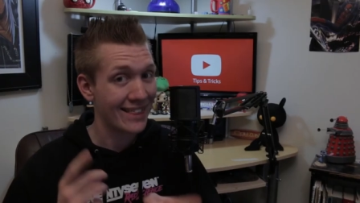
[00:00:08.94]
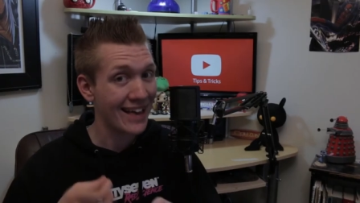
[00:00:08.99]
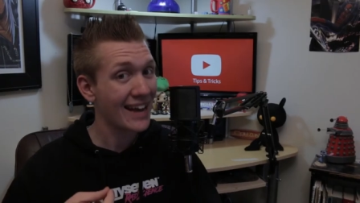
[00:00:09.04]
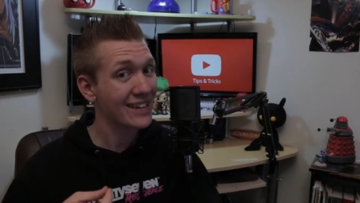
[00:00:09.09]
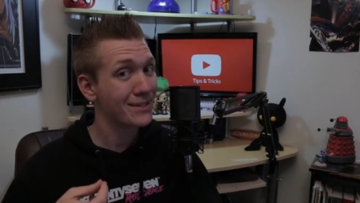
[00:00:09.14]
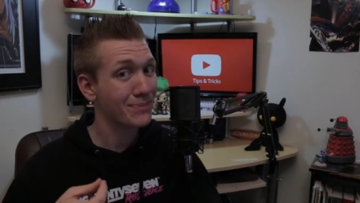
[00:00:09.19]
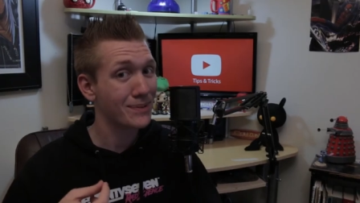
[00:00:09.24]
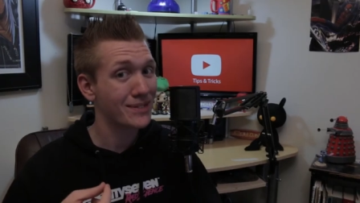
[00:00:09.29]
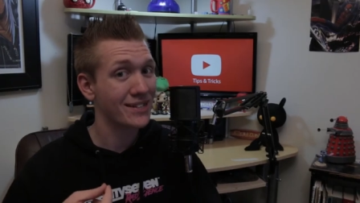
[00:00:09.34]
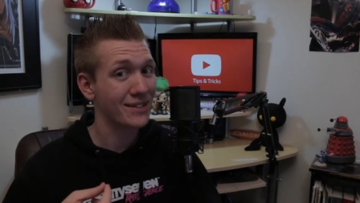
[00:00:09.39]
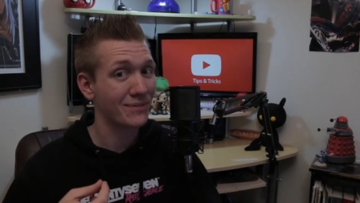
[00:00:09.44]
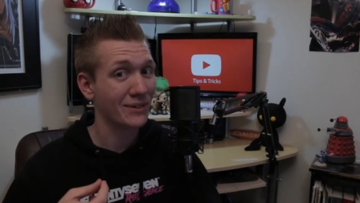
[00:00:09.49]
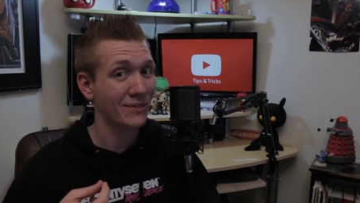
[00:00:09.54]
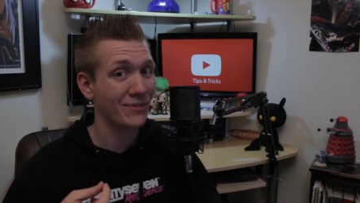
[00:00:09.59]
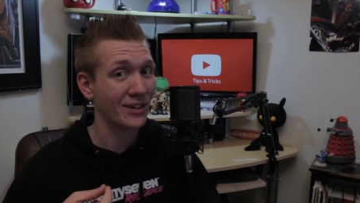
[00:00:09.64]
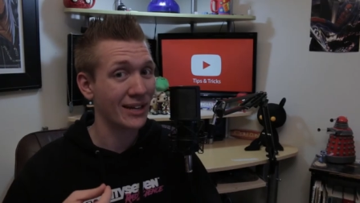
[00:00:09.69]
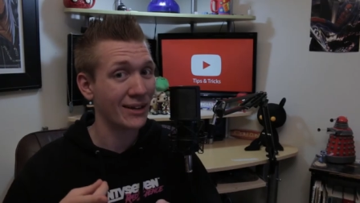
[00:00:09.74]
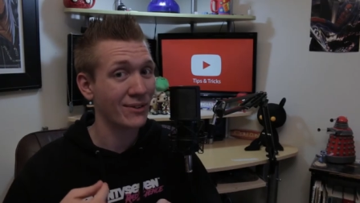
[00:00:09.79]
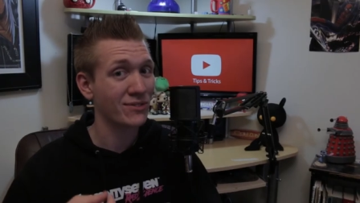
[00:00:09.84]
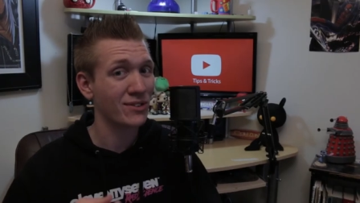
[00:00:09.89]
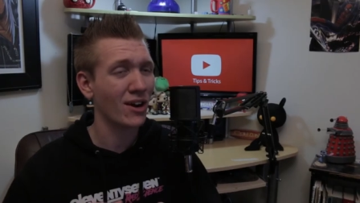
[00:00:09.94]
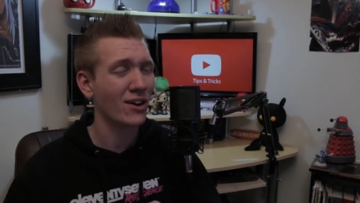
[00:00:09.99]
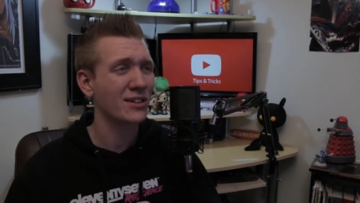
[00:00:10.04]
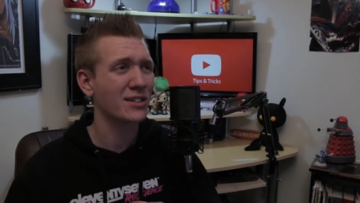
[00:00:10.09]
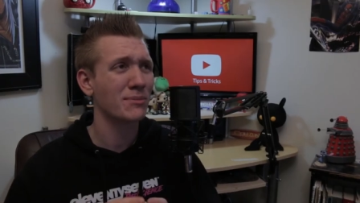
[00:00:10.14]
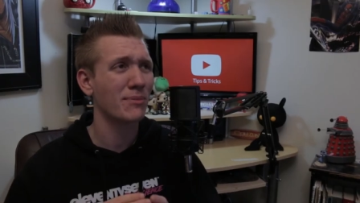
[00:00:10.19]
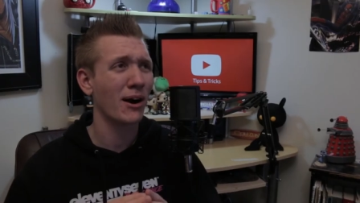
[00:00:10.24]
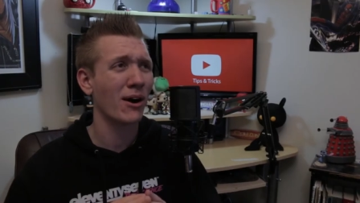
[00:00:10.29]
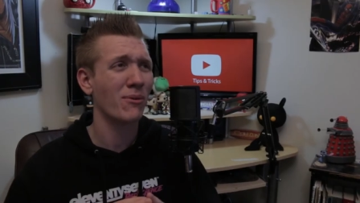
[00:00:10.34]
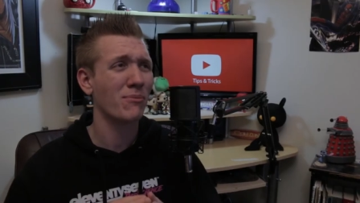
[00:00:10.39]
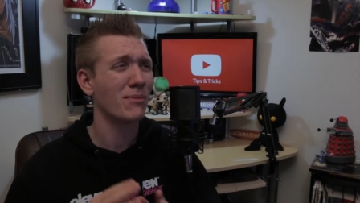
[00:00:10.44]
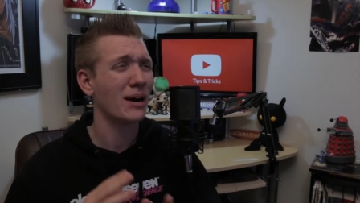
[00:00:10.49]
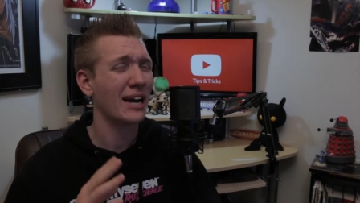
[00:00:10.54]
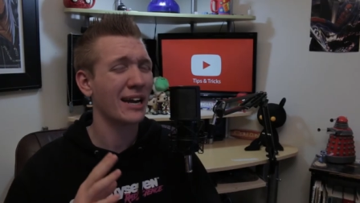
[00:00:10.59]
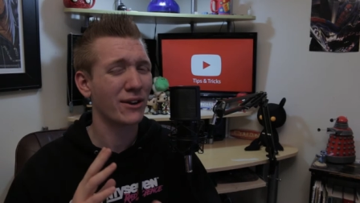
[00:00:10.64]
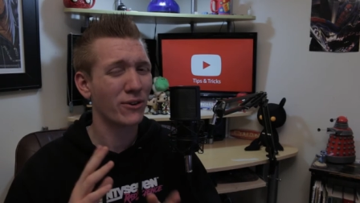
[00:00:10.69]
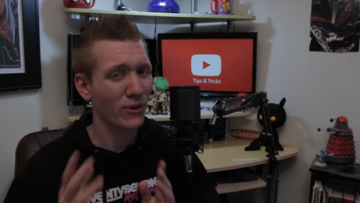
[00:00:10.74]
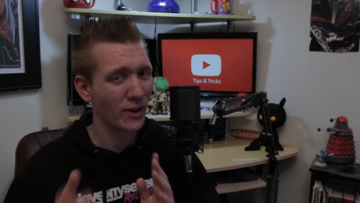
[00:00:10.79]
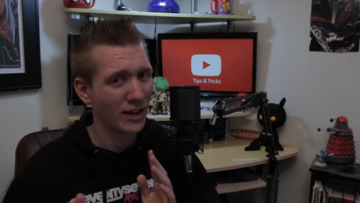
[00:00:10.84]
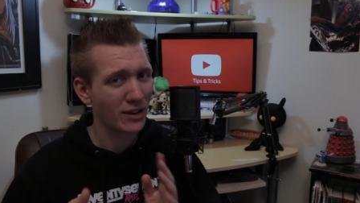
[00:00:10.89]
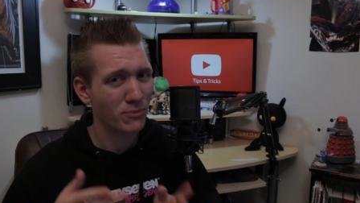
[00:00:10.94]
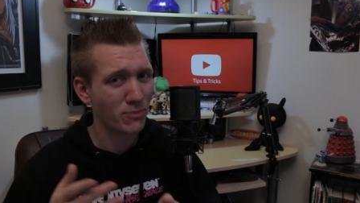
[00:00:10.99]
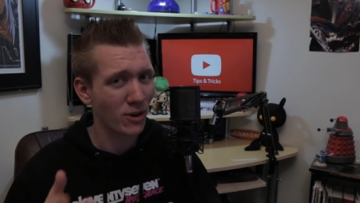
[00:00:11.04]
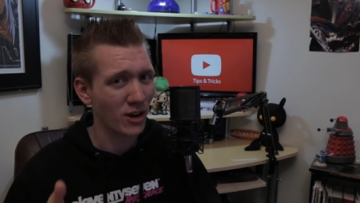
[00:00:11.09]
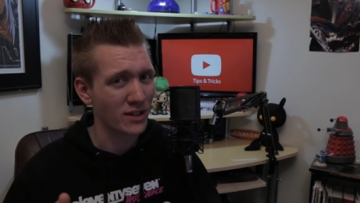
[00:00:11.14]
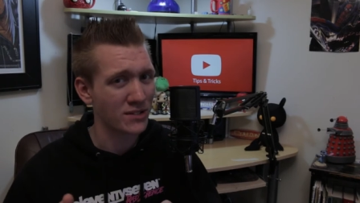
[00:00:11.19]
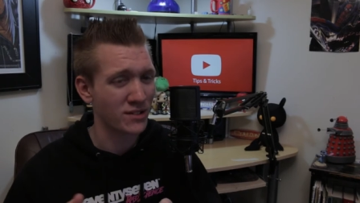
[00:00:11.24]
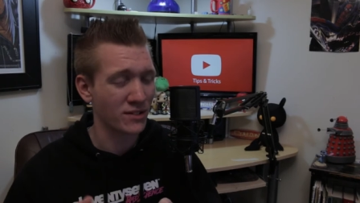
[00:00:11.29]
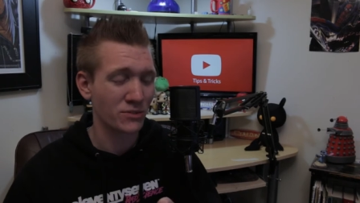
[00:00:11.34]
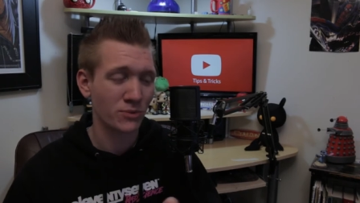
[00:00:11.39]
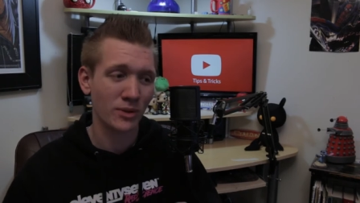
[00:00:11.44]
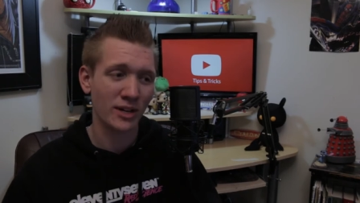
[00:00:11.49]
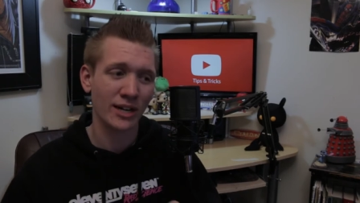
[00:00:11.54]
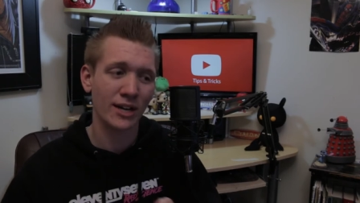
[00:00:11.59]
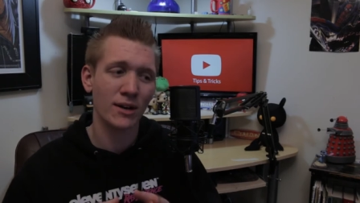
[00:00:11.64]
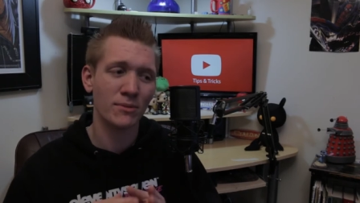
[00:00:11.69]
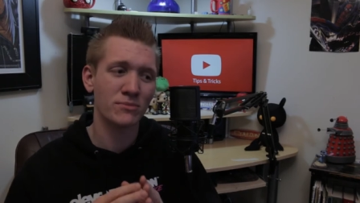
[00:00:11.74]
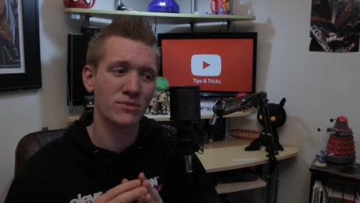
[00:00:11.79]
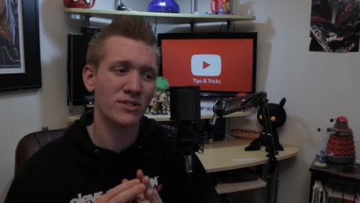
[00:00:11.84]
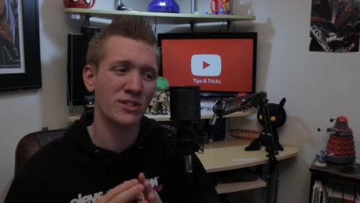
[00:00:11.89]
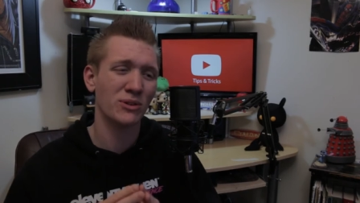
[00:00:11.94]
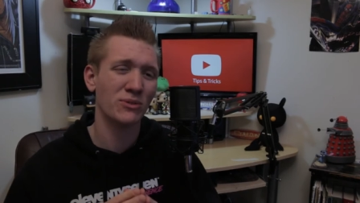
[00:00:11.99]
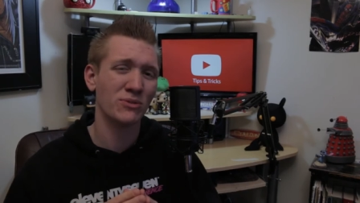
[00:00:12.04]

That specific video talked about my creative process when it comes to